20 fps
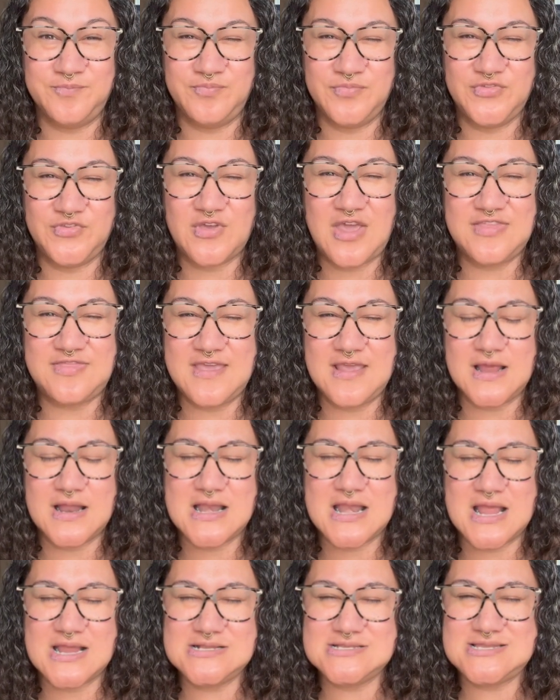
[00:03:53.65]
So I think
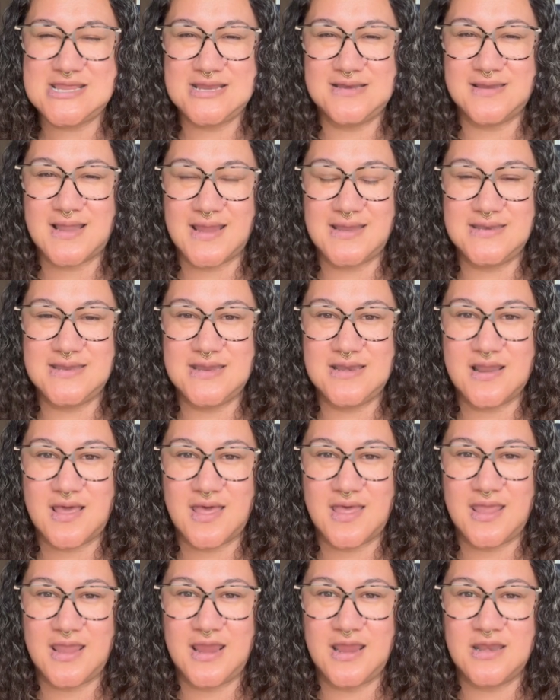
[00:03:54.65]

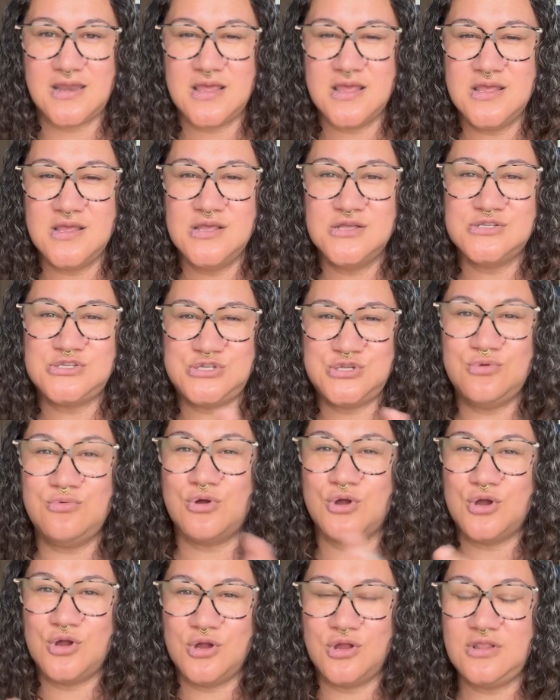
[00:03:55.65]
1999 to
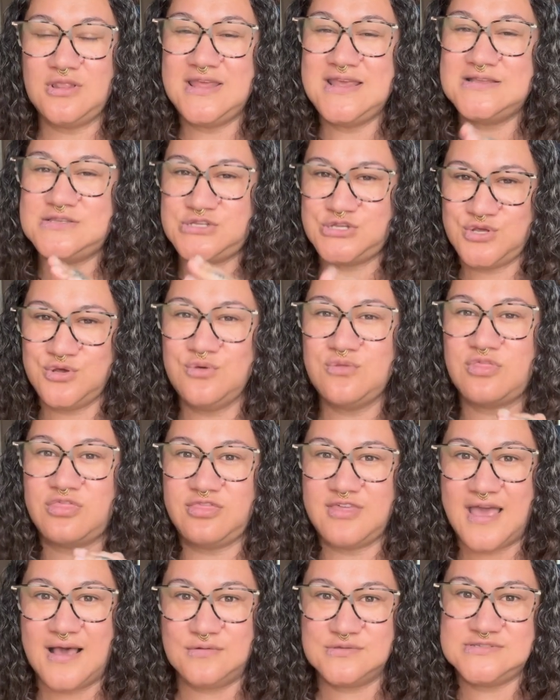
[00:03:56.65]
early
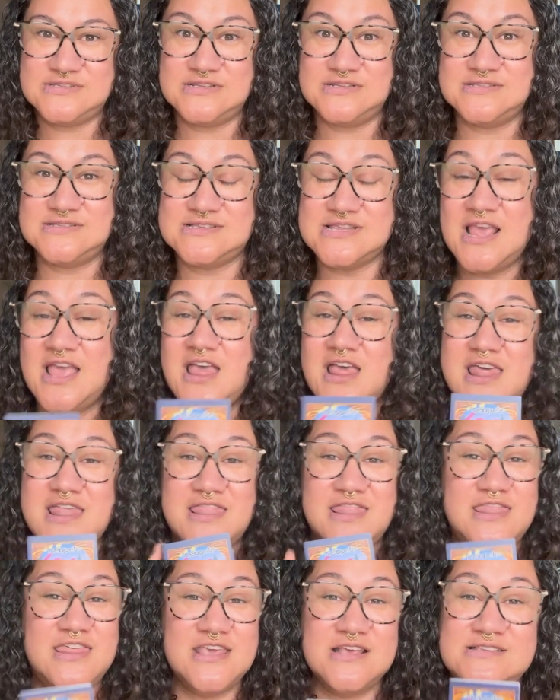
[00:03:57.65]
2000s,
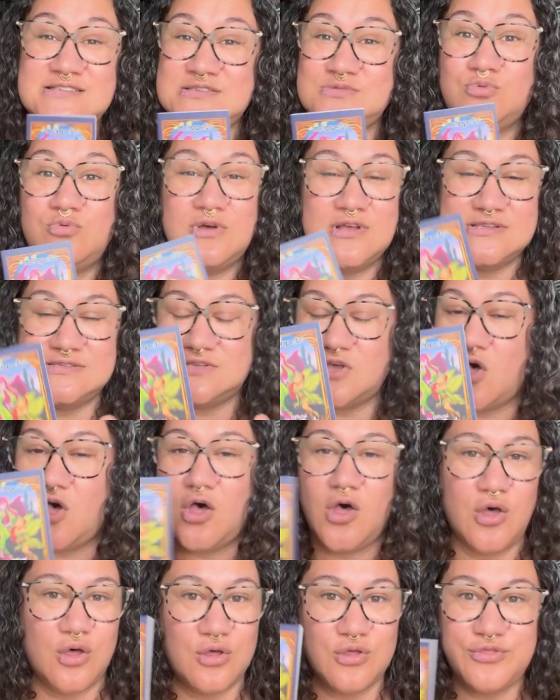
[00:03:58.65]
this was
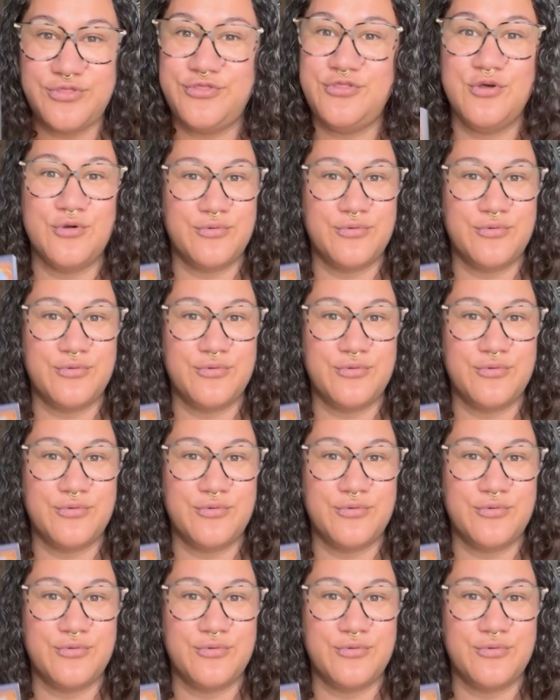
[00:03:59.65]
all the